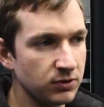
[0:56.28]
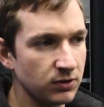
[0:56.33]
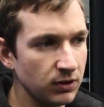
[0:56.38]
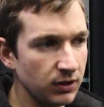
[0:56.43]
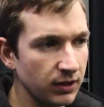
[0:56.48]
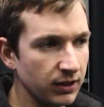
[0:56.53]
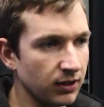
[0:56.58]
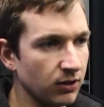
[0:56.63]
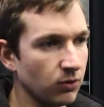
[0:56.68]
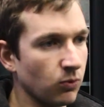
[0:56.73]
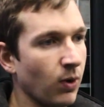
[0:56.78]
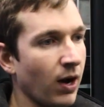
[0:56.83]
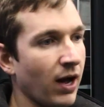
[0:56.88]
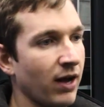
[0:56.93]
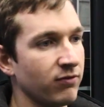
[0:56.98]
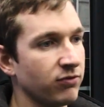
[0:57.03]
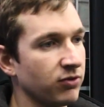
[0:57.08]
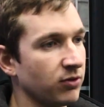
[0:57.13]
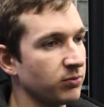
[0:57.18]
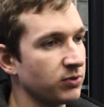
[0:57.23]
A little
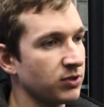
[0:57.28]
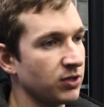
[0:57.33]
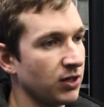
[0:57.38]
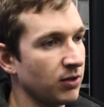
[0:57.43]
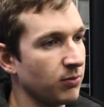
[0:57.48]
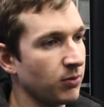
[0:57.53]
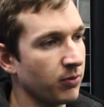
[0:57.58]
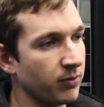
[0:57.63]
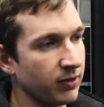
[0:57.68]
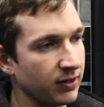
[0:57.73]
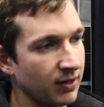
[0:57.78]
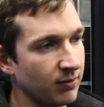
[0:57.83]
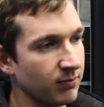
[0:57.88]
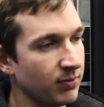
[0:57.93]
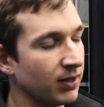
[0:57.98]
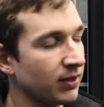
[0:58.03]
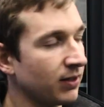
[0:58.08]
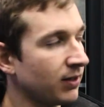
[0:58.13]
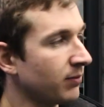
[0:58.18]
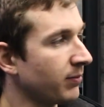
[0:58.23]
whine front turbo, they can
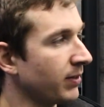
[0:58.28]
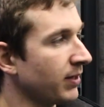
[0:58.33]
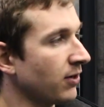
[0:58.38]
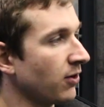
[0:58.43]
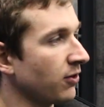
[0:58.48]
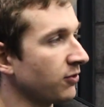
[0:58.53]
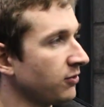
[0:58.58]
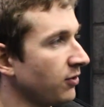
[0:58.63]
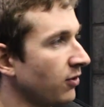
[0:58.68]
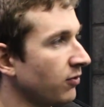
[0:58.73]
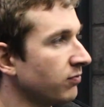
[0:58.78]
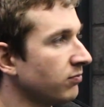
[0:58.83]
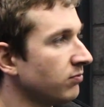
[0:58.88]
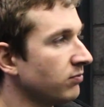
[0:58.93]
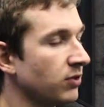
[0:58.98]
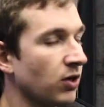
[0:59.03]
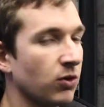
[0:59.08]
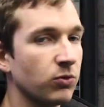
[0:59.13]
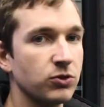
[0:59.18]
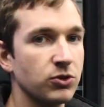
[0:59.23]
be a little bit noisy,
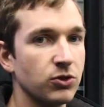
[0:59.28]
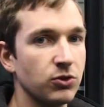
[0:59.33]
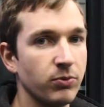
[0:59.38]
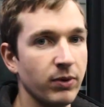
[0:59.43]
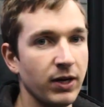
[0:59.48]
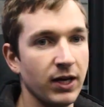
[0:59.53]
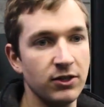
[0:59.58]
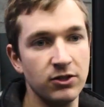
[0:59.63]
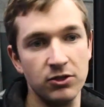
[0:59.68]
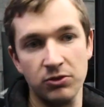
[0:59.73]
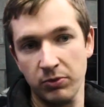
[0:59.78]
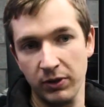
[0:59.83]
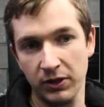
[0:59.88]
not too major.